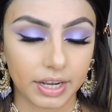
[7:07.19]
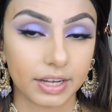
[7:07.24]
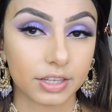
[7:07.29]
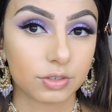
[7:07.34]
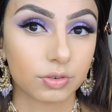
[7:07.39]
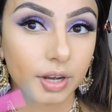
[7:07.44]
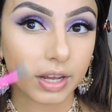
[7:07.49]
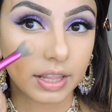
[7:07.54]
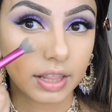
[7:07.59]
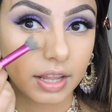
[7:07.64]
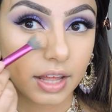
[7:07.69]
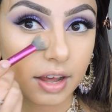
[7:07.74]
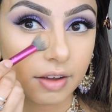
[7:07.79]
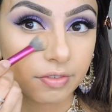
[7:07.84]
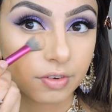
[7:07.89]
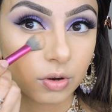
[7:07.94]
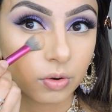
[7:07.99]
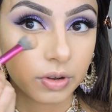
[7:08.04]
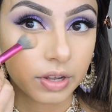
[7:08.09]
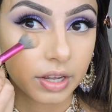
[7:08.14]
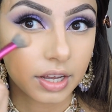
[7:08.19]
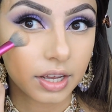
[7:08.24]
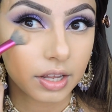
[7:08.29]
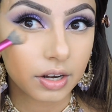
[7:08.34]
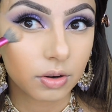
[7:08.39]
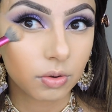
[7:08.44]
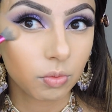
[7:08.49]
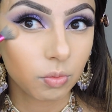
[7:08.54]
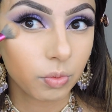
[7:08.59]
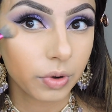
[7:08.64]
guys, so I love going
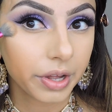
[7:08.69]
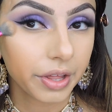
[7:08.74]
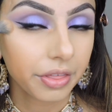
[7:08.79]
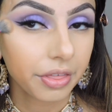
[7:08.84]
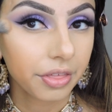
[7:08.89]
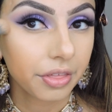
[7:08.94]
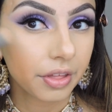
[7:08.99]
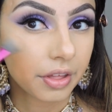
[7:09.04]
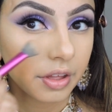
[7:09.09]
in with